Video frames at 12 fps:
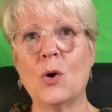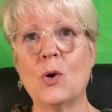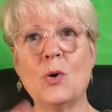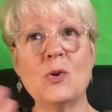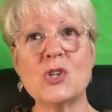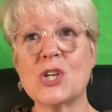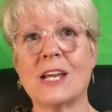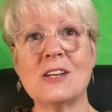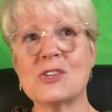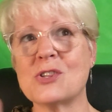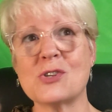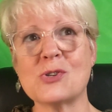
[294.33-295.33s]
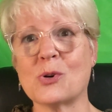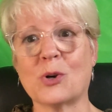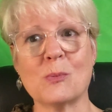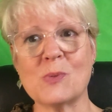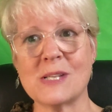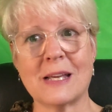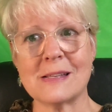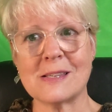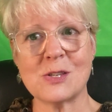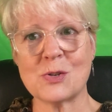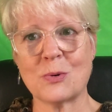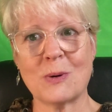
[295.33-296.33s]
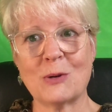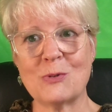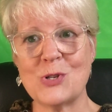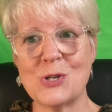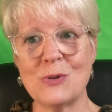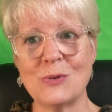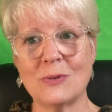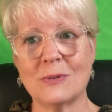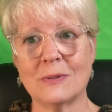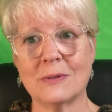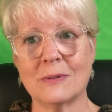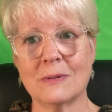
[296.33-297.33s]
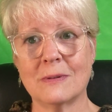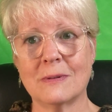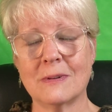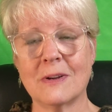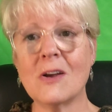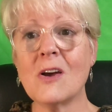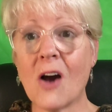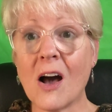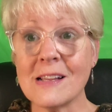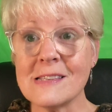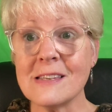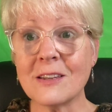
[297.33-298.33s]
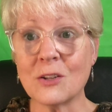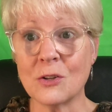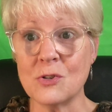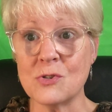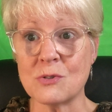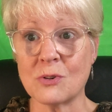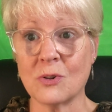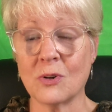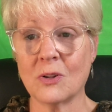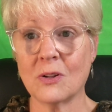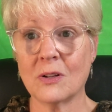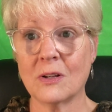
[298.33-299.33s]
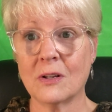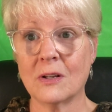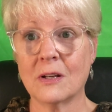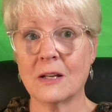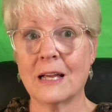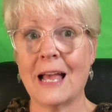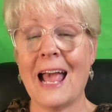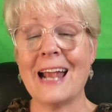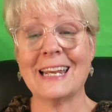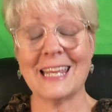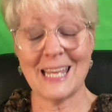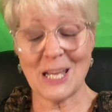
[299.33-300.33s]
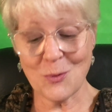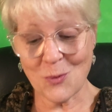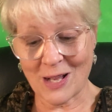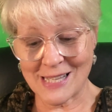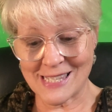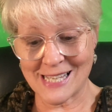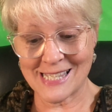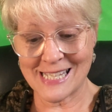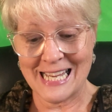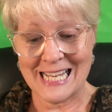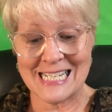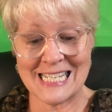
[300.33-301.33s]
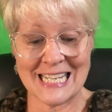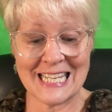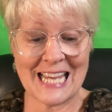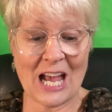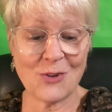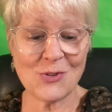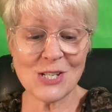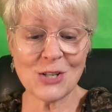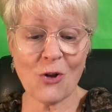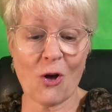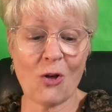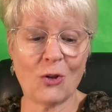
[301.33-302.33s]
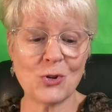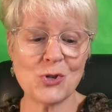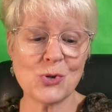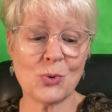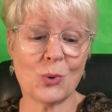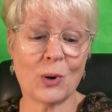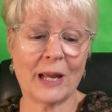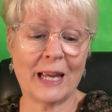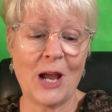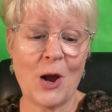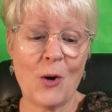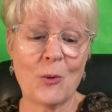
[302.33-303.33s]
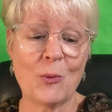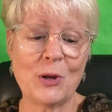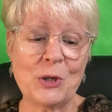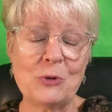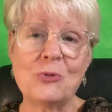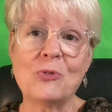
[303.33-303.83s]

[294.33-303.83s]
Who changed the circumstances around you? God's in control. And he wants us to count it all joy when you